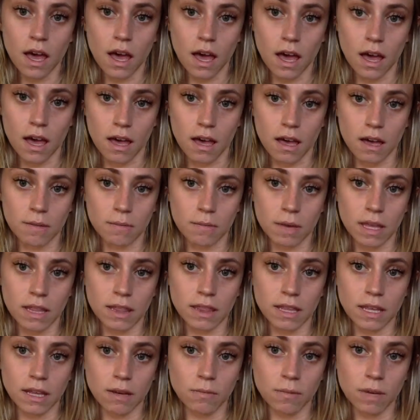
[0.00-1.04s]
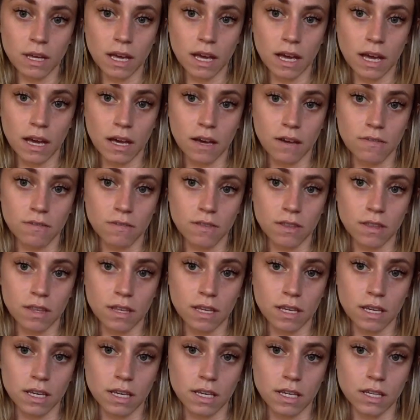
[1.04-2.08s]
And then we have
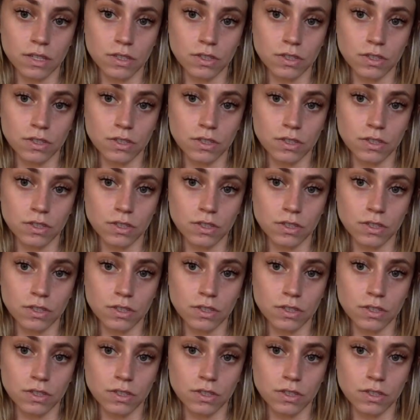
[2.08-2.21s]
the